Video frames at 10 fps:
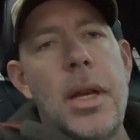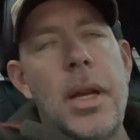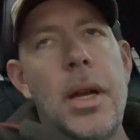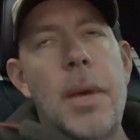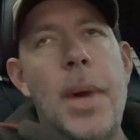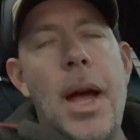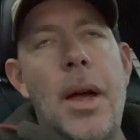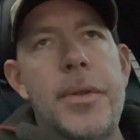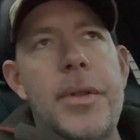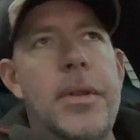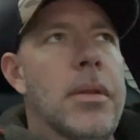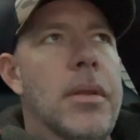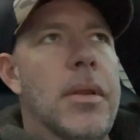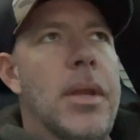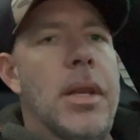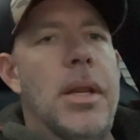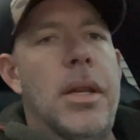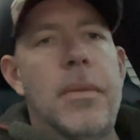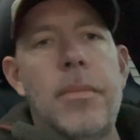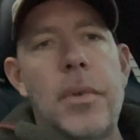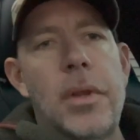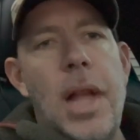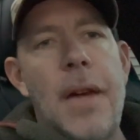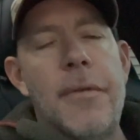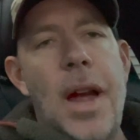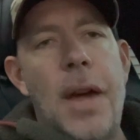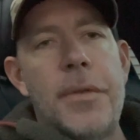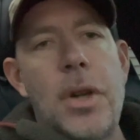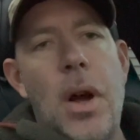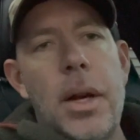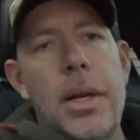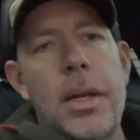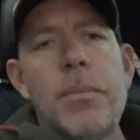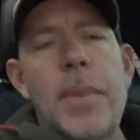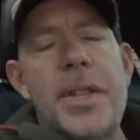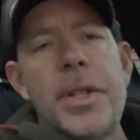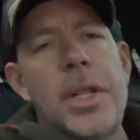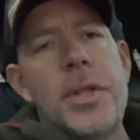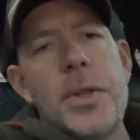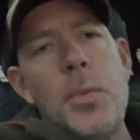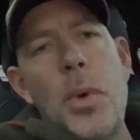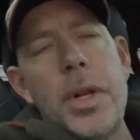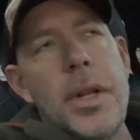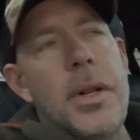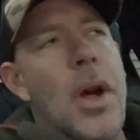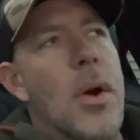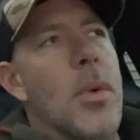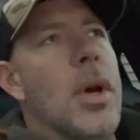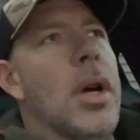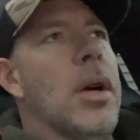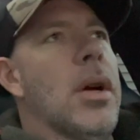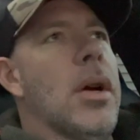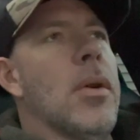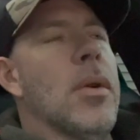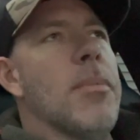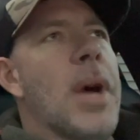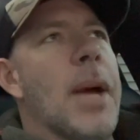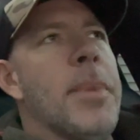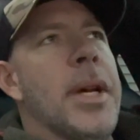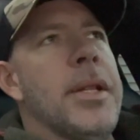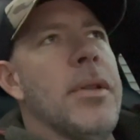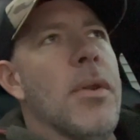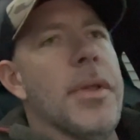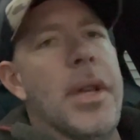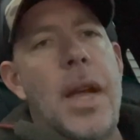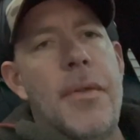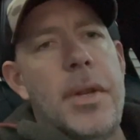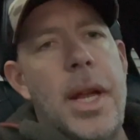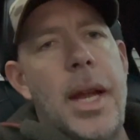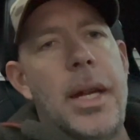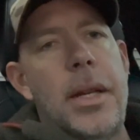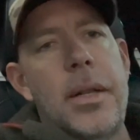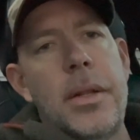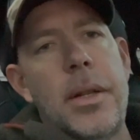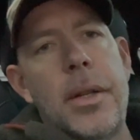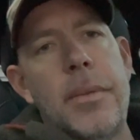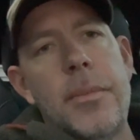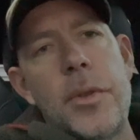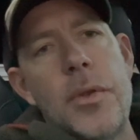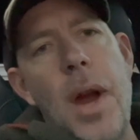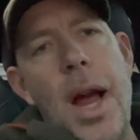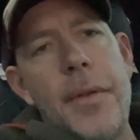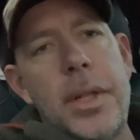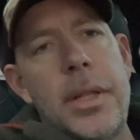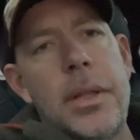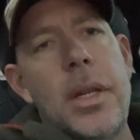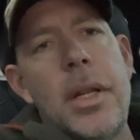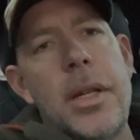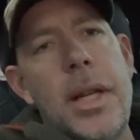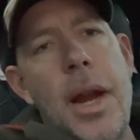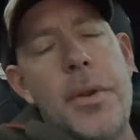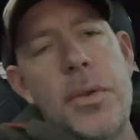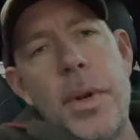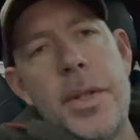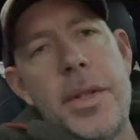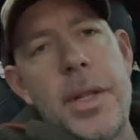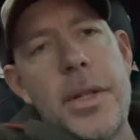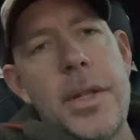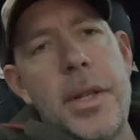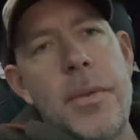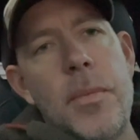about the live valve shock. Basically just wanting to know my opinion on the everyday driving characteristics, and